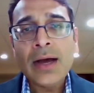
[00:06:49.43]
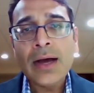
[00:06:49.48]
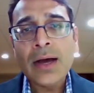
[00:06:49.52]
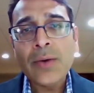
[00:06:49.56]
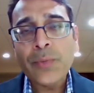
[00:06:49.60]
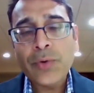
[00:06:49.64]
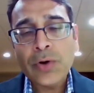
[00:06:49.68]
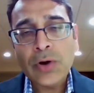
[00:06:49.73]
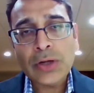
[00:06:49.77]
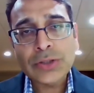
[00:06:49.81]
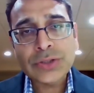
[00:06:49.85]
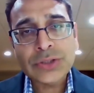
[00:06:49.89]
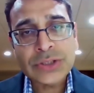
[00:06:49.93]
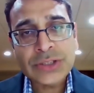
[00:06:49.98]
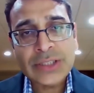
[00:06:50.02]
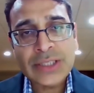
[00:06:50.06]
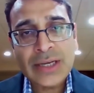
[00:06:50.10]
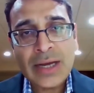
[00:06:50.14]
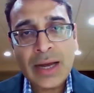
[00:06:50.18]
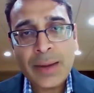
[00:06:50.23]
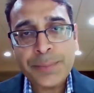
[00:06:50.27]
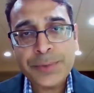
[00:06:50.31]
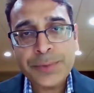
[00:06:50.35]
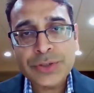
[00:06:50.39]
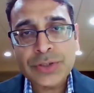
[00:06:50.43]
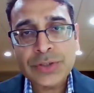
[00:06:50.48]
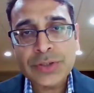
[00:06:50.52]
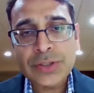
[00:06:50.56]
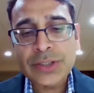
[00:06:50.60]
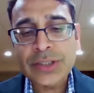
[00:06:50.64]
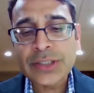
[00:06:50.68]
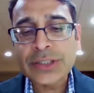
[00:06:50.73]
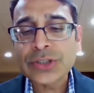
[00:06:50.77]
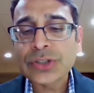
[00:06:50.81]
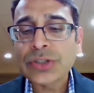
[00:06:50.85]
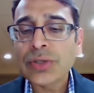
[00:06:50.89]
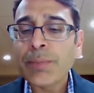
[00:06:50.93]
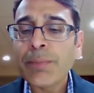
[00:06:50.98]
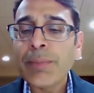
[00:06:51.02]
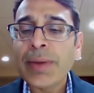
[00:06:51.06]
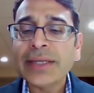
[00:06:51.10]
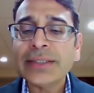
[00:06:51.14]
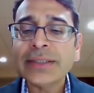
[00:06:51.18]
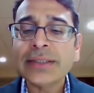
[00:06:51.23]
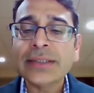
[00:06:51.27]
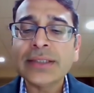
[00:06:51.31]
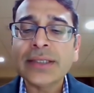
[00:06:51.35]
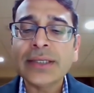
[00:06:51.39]
We're also seeing opportunities
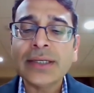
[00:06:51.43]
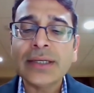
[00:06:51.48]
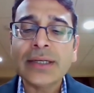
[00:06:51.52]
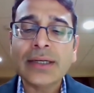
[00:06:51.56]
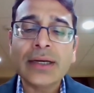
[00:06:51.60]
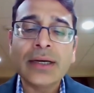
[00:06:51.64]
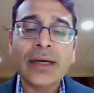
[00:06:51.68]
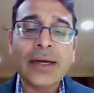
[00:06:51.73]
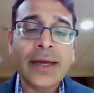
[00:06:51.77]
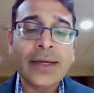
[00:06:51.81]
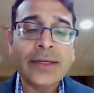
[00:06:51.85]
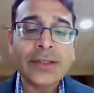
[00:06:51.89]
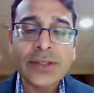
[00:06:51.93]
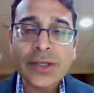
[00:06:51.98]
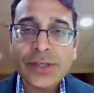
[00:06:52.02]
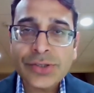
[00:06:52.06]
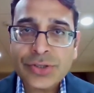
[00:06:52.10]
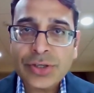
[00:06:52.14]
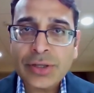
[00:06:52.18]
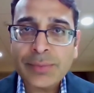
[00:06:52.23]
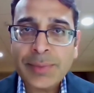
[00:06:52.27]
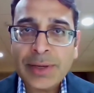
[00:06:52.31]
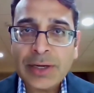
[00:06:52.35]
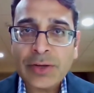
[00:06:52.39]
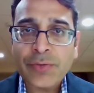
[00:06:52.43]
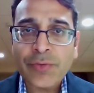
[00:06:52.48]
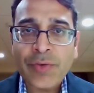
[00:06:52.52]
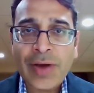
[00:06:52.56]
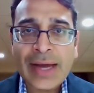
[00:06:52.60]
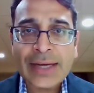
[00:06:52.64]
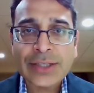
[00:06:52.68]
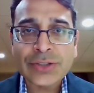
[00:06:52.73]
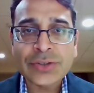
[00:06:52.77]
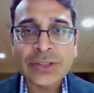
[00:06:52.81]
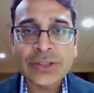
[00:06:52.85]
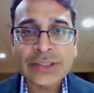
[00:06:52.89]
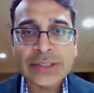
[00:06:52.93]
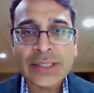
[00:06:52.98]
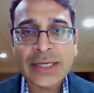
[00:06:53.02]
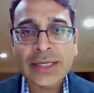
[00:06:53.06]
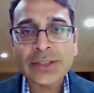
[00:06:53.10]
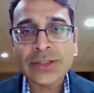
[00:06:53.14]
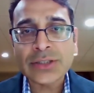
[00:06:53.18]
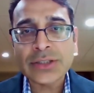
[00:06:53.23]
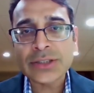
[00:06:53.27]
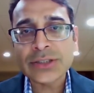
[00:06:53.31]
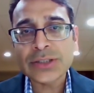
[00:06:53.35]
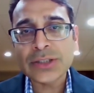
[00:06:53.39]
domestic industrial manufacturing
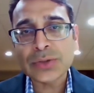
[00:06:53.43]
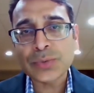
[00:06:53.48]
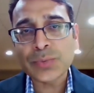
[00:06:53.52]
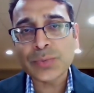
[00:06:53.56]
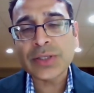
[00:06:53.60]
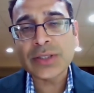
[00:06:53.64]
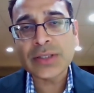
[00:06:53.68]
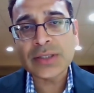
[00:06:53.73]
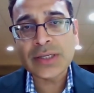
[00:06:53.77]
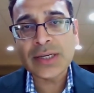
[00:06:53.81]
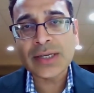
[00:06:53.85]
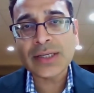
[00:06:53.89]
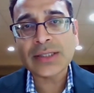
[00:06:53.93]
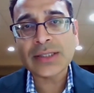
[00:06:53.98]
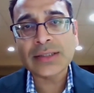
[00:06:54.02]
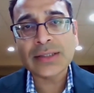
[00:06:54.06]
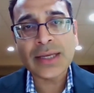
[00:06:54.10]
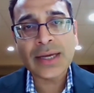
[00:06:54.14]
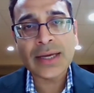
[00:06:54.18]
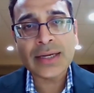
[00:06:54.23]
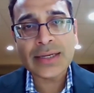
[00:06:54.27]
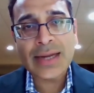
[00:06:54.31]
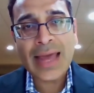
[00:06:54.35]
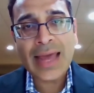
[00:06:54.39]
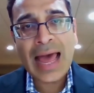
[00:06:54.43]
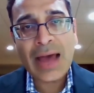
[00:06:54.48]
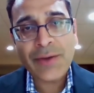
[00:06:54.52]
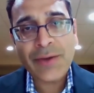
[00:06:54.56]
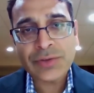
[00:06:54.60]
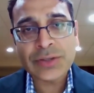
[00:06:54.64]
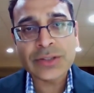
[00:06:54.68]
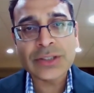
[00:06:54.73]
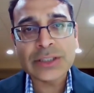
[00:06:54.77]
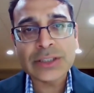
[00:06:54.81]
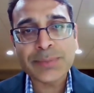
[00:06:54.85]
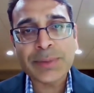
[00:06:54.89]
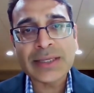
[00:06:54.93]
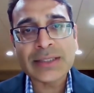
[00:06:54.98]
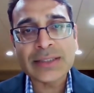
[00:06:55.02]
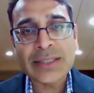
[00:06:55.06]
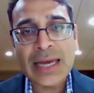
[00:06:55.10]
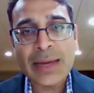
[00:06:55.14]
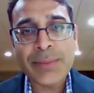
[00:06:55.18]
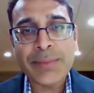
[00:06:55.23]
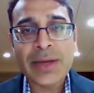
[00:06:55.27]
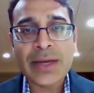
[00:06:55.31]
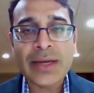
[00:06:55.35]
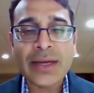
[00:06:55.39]
sectors as we think that after this
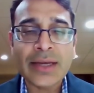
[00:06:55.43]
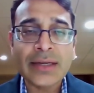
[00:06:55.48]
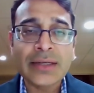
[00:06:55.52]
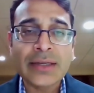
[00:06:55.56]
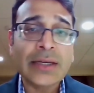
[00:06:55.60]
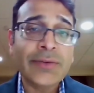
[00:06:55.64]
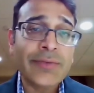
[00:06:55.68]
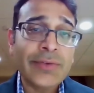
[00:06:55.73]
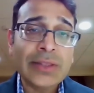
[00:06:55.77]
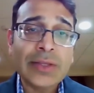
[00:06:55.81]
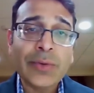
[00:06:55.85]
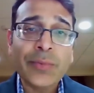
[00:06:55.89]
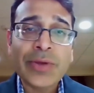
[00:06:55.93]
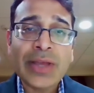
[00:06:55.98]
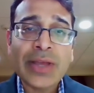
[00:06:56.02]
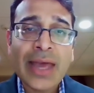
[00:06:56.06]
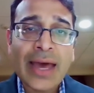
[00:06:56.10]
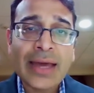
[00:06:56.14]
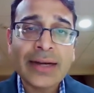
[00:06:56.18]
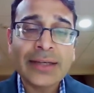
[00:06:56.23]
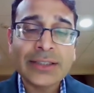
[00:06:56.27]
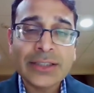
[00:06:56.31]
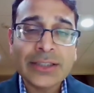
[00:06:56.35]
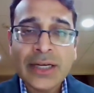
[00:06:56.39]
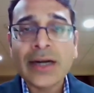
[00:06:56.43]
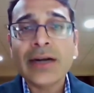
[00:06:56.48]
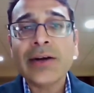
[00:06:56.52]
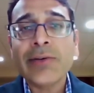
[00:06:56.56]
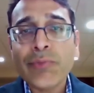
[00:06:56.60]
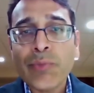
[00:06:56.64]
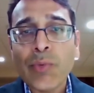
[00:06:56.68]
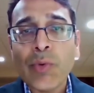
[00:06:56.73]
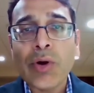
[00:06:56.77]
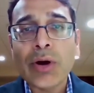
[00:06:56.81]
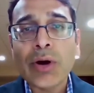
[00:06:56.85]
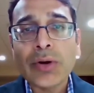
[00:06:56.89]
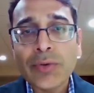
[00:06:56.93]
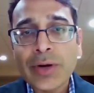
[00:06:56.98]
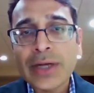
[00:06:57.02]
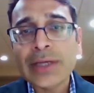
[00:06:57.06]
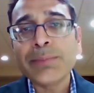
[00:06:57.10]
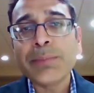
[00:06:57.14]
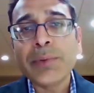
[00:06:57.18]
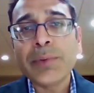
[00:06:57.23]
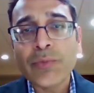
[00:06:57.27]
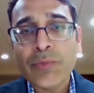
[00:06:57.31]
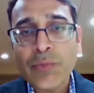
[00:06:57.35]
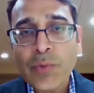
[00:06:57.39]
pandemic and given that we had a tariff war
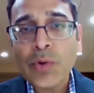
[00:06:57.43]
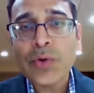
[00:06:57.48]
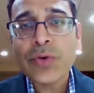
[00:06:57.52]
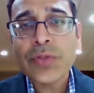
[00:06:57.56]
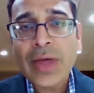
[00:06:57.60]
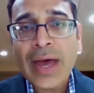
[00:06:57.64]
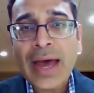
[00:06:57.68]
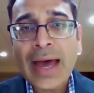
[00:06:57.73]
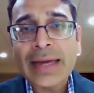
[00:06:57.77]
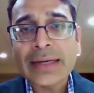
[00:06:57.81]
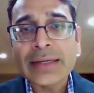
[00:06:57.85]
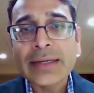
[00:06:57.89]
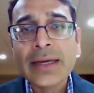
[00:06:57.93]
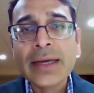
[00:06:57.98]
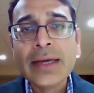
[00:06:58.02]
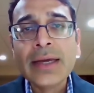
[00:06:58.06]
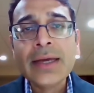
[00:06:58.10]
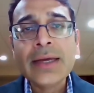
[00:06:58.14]
right before that,